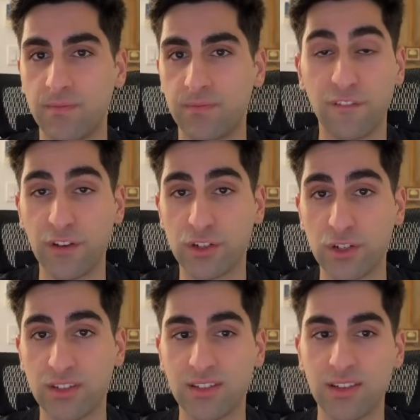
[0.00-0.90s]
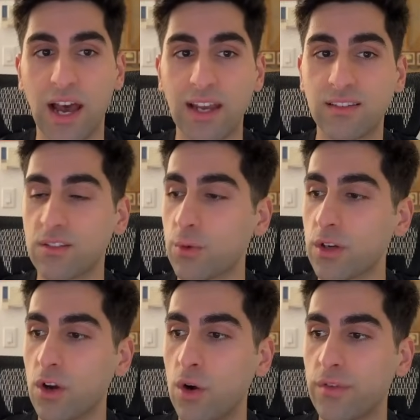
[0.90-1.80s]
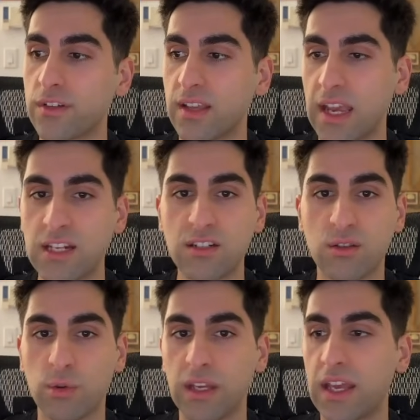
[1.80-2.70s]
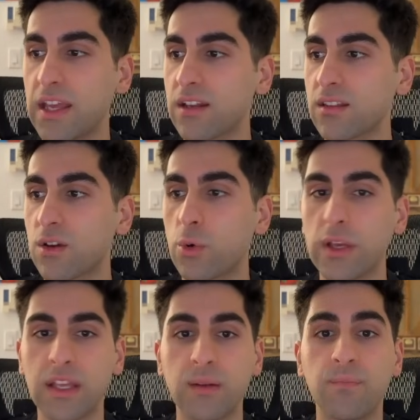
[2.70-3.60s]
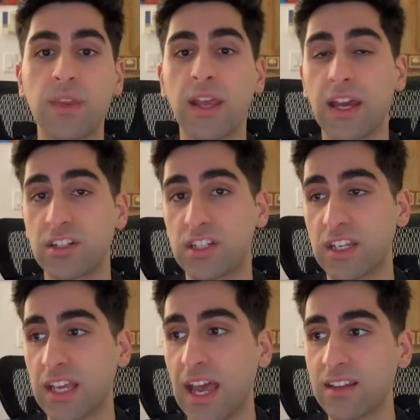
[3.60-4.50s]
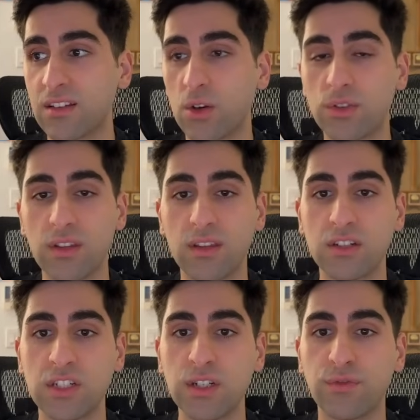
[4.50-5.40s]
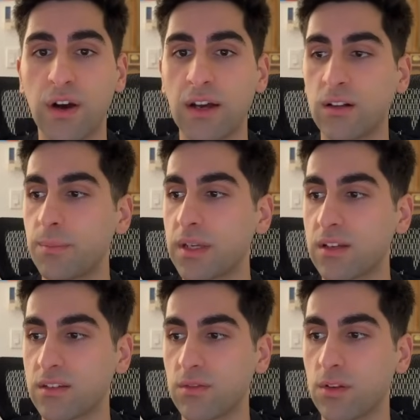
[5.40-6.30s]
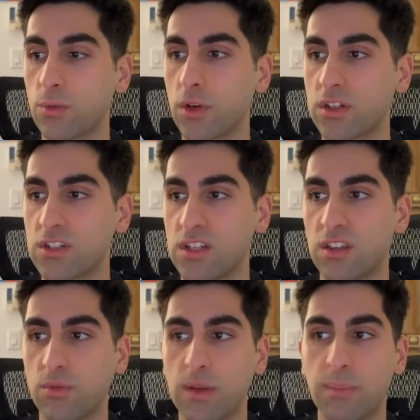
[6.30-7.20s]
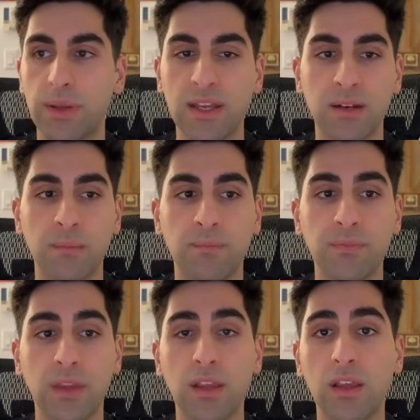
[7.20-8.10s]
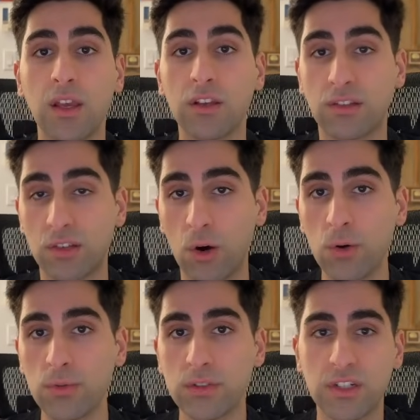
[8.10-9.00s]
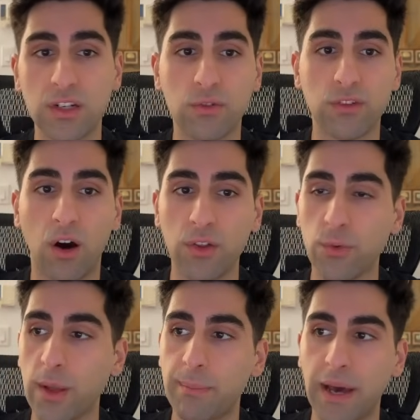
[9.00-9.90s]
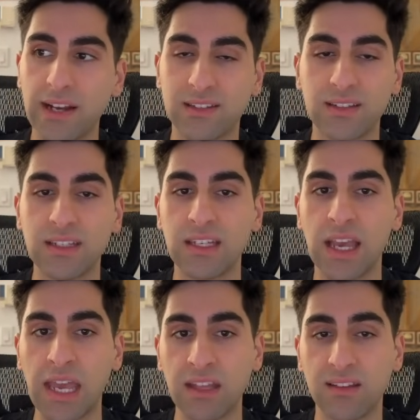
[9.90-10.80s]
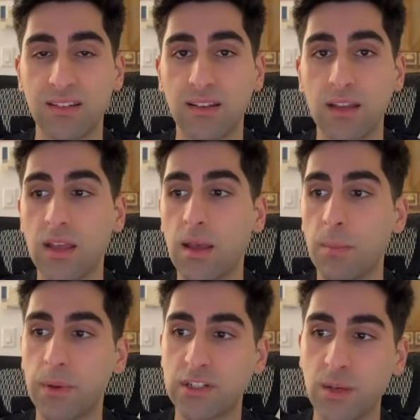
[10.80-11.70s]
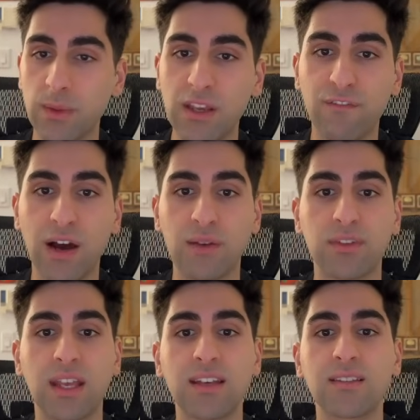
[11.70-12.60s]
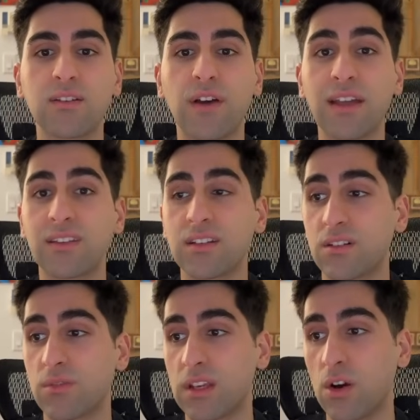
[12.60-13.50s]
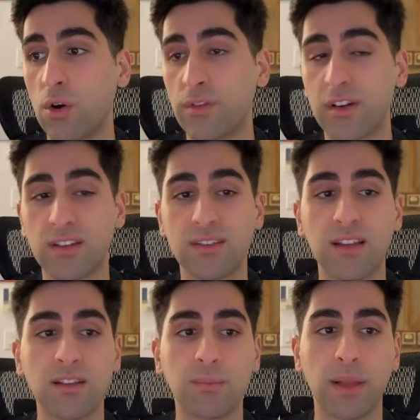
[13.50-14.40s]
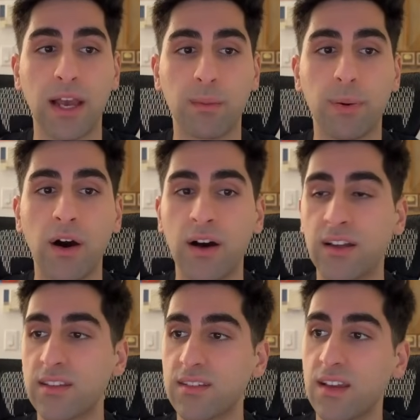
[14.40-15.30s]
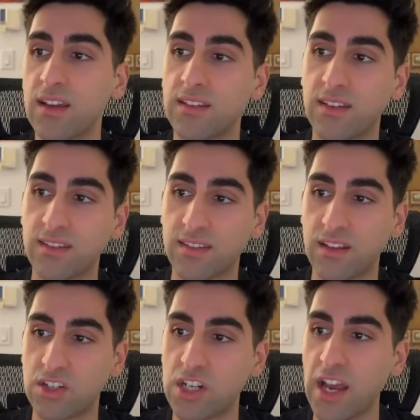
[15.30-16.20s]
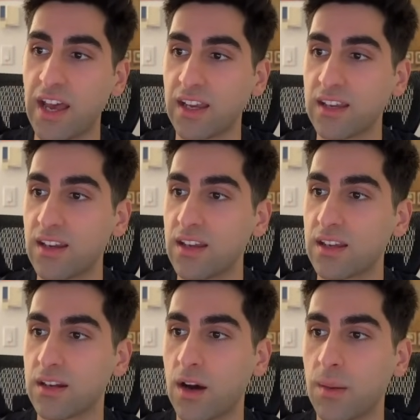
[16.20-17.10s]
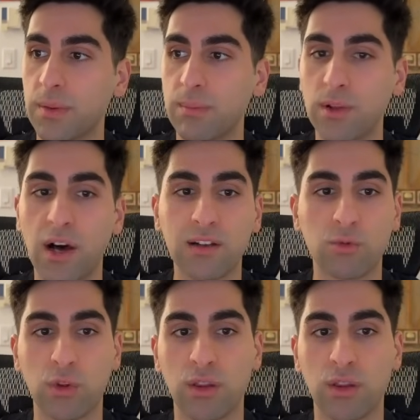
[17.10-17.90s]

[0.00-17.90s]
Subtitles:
Fischer slides his rook over to h3, hitting the queen, and she can't go to the g file because of the rook g3 pin. So she goes all the way back to e8. Bishop e5 takes advantage of the overextended black pawns, since the check cannot be blocked with a